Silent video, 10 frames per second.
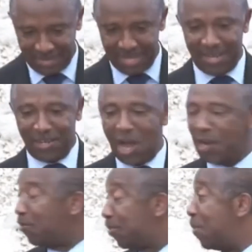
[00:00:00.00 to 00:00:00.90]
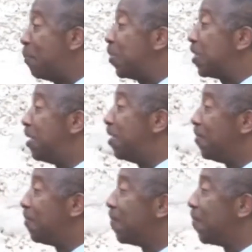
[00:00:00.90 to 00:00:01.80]
And the honorable member
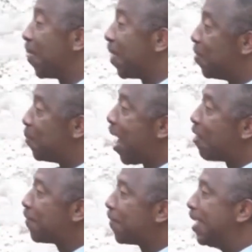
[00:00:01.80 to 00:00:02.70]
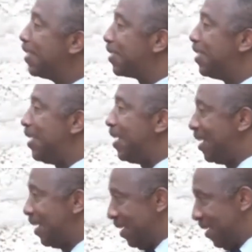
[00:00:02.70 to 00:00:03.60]
paraphrased the